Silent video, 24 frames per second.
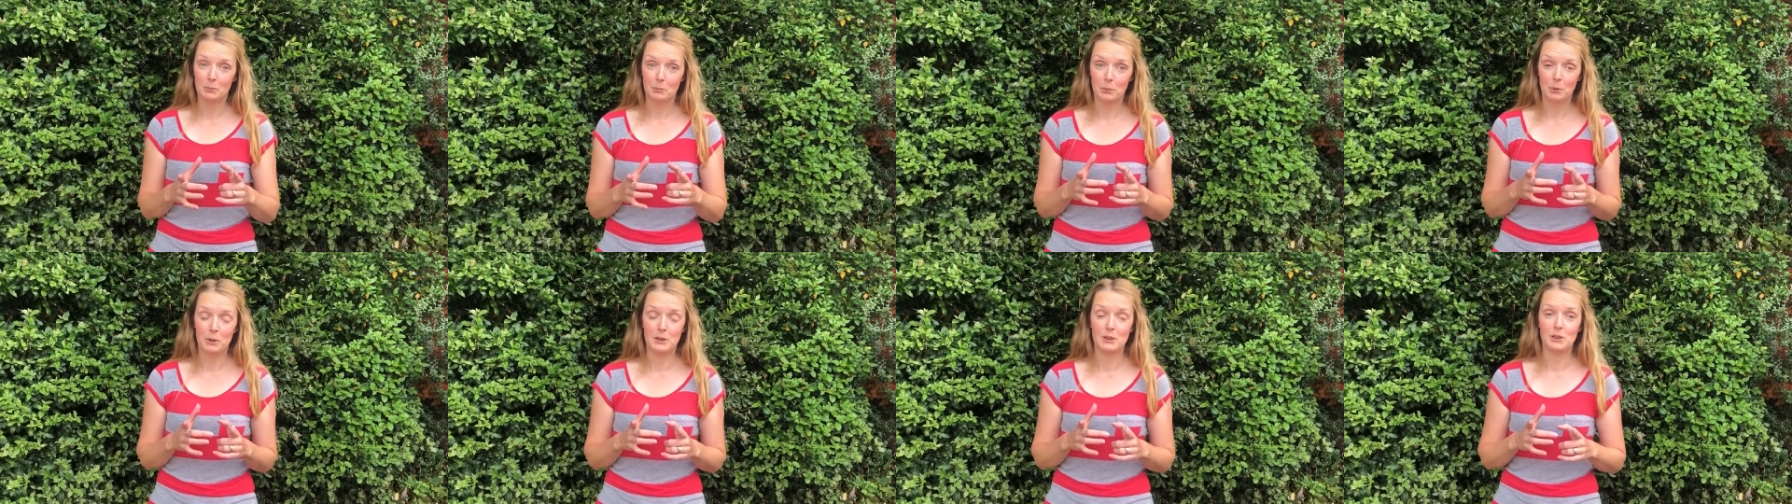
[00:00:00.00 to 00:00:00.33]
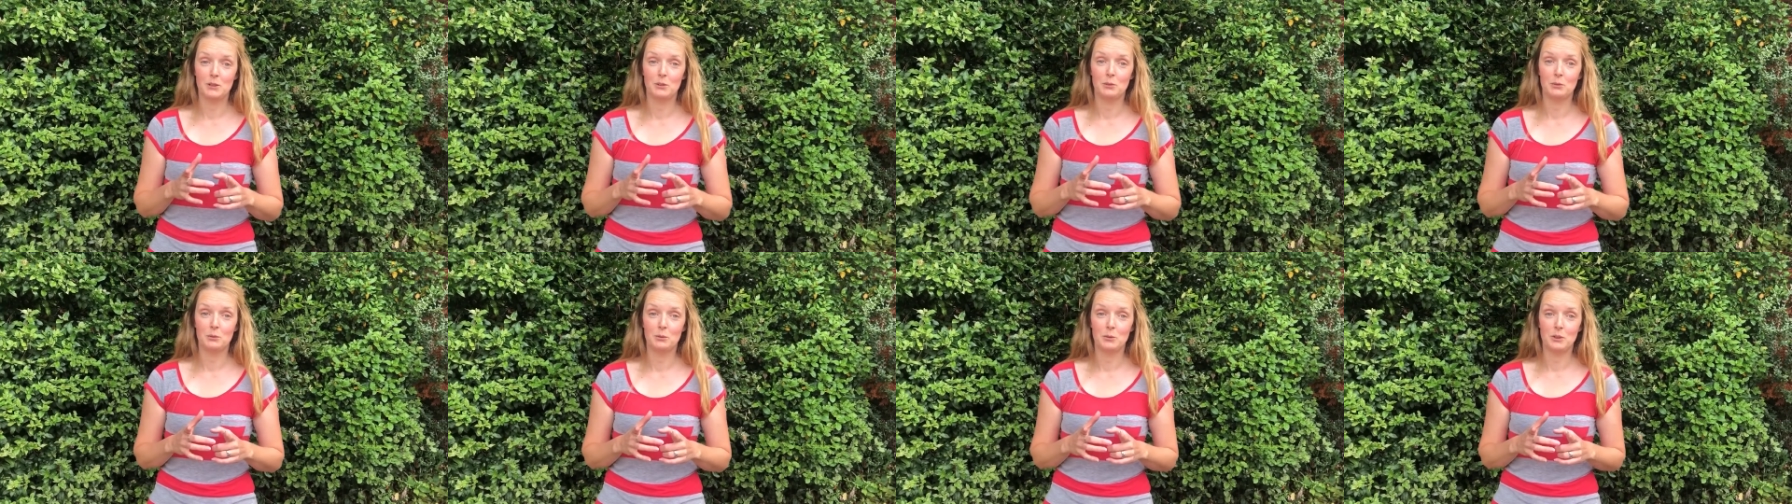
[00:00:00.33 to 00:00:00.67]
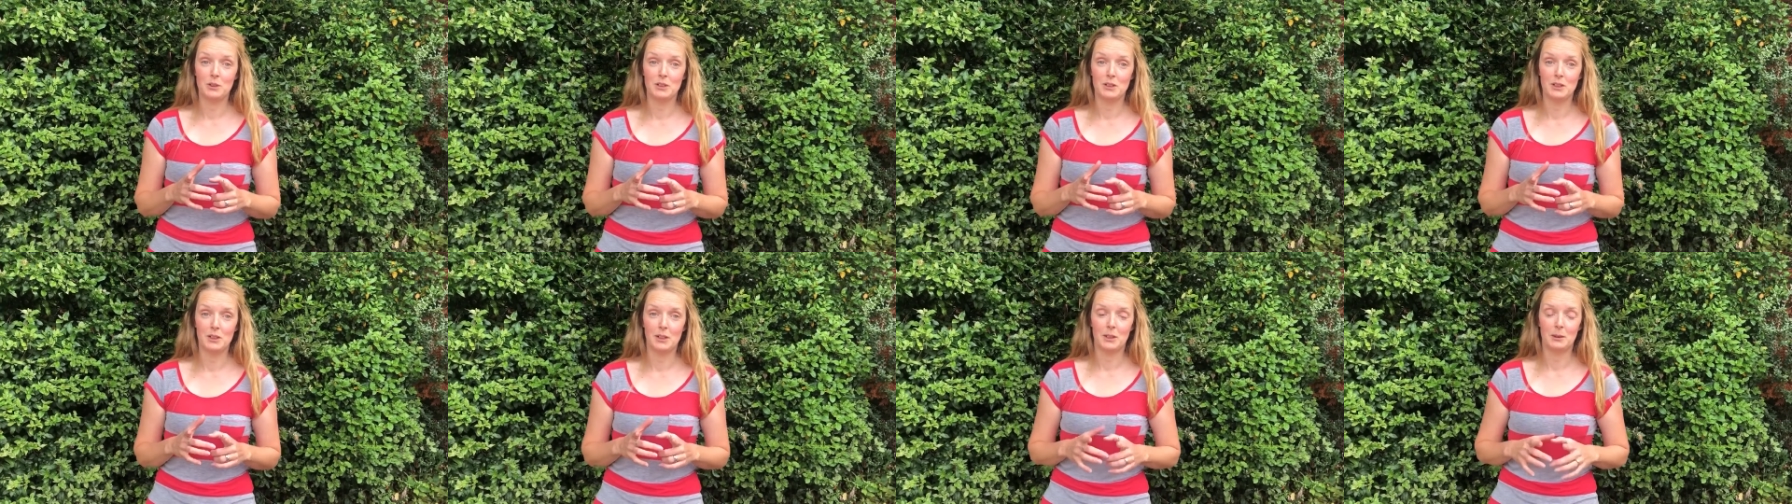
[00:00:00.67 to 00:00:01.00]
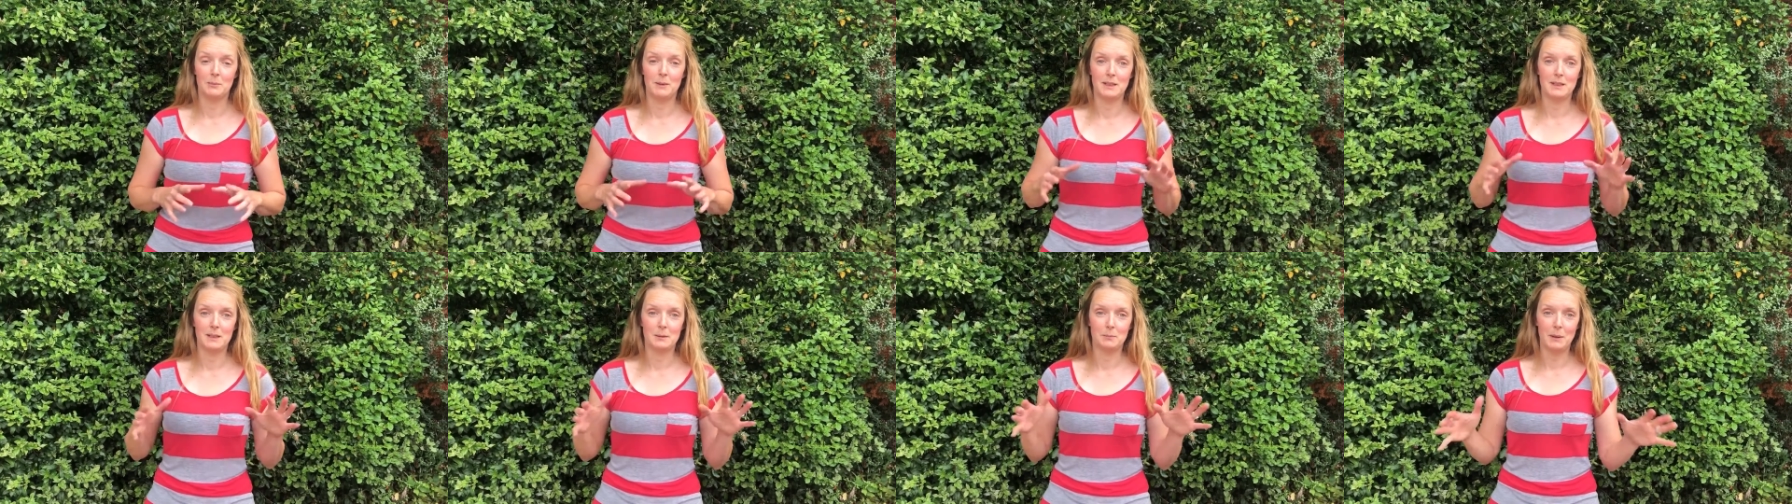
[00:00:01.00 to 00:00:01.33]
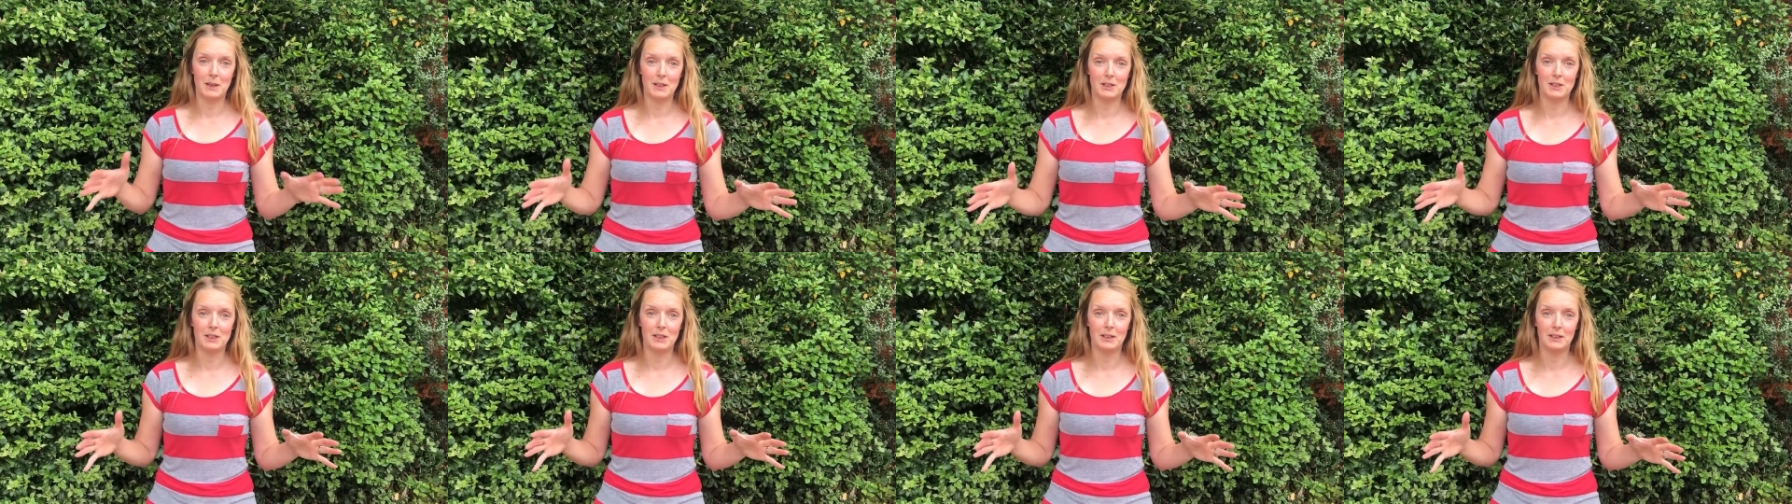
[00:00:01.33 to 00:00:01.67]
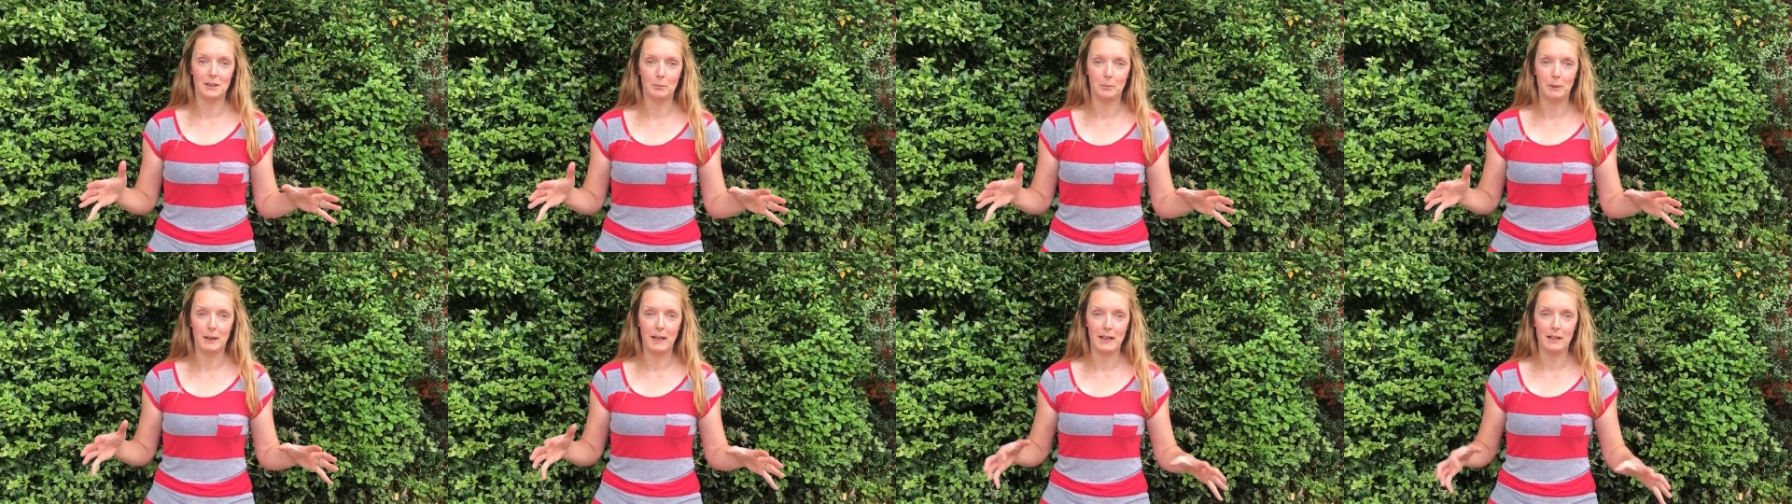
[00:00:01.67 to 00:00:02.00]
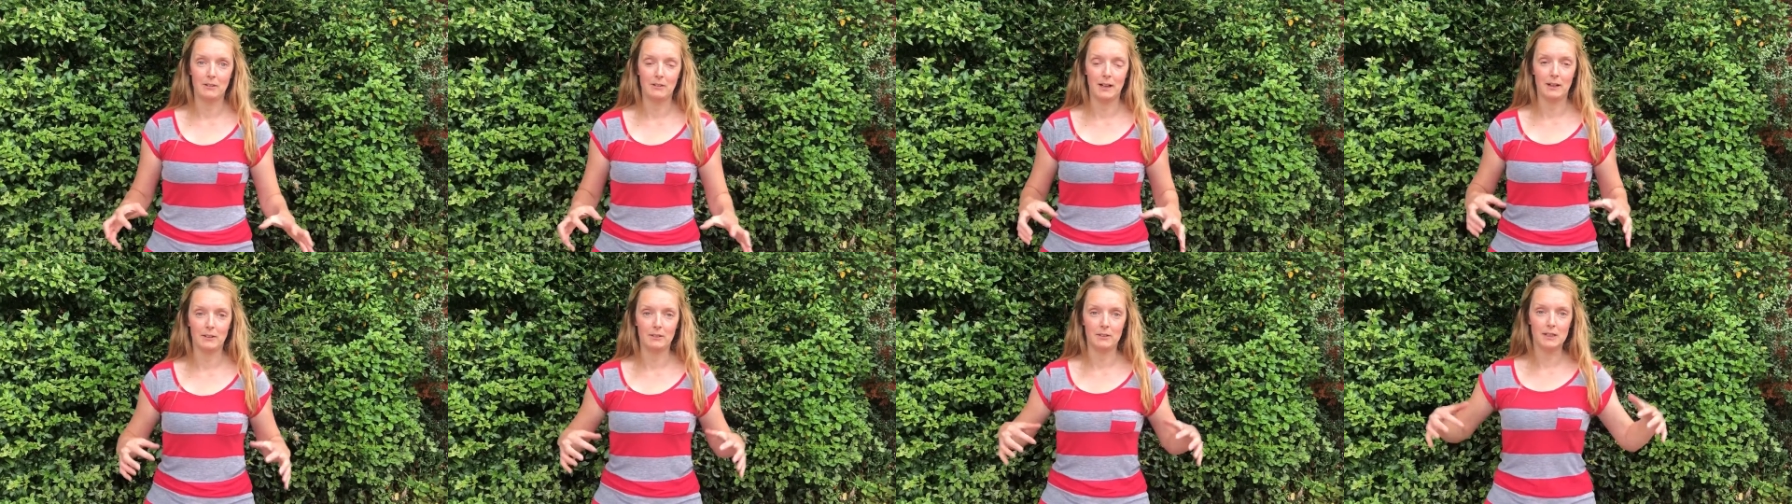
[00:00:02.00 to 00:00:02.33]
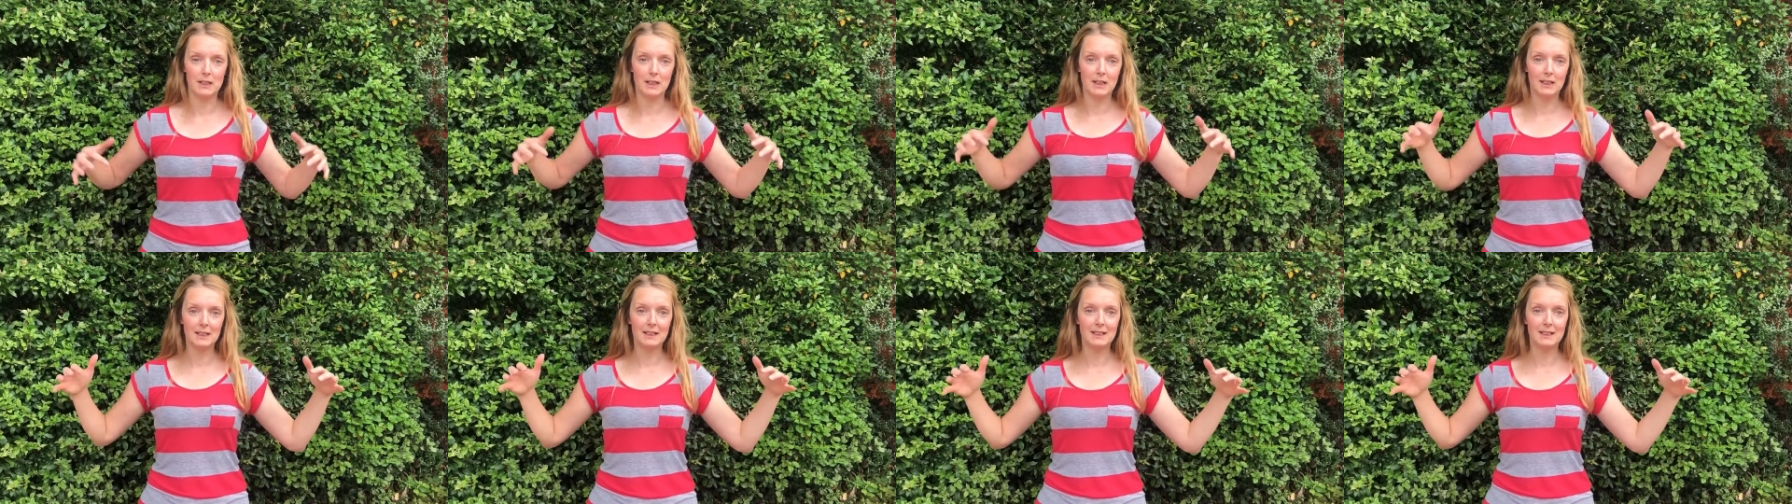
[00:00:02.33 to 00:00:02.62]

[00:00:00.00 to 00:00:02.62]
Boys do it all the time, especially in the playground.